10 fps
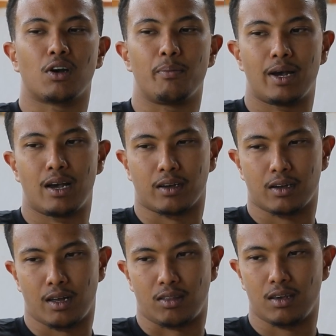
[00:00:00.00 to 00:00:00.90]
come
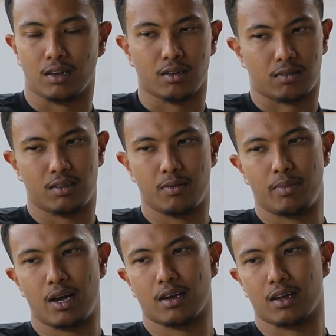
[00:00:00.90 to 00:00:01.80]
back. I take a step
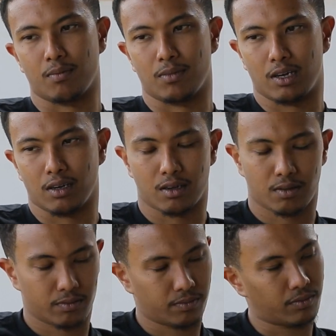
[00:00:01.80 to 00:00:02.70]
back, and I'm like,
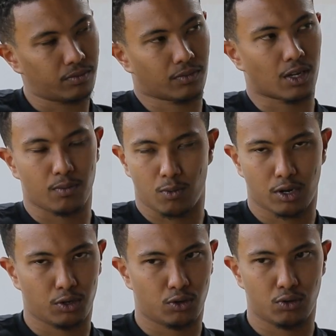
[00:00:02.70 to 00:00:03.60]
what
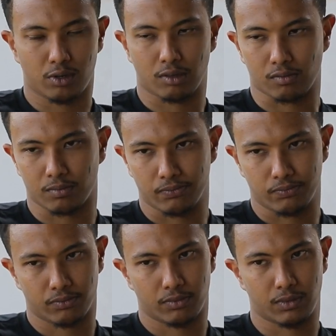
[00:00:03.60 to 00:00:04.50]
are you doing?
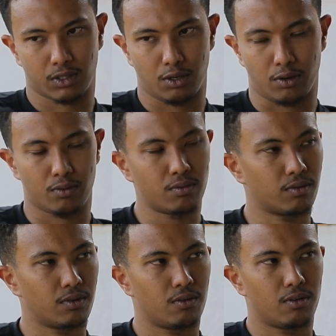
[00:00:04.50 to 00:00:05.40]
You know?
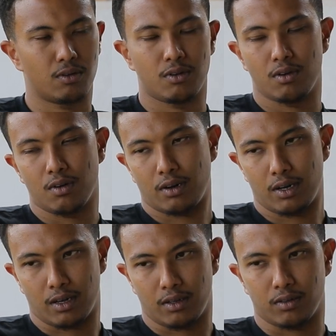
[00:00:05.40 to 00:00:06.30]

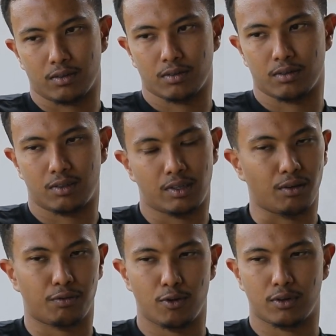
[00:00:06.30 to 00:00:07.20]
And stay
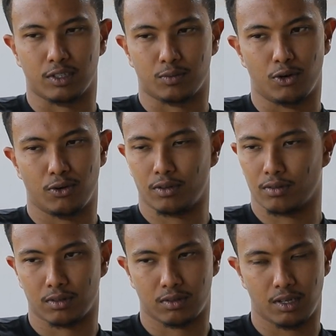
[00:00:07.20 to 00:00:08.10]
focused, boy.
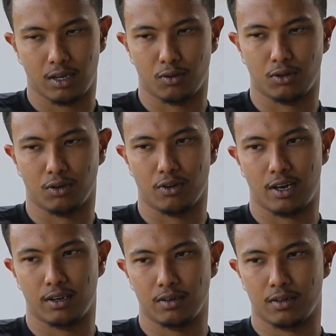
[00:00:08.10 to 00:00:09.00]
Stay on your
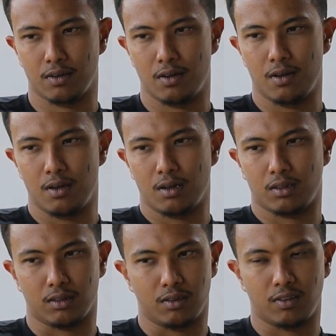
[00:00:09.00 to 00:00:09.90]
grind.
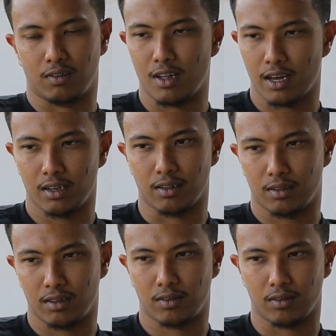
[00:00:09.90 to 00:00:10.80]
This is not
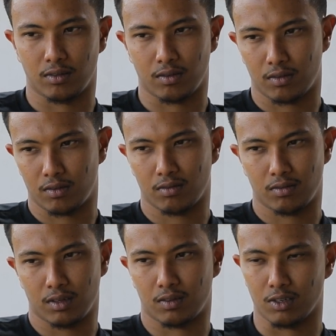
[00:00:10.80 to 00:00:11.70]
it. This is
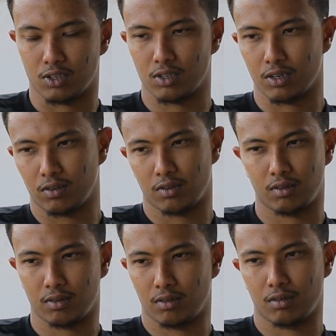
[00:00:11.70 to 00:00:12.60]
just,